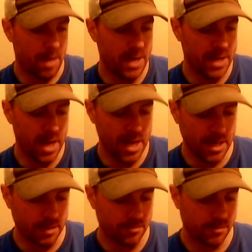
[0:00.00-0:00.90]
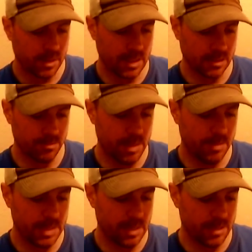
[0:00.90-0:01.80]
PA. Got some
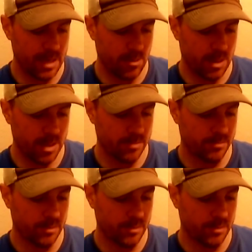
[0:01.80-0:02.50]
peeps out that way.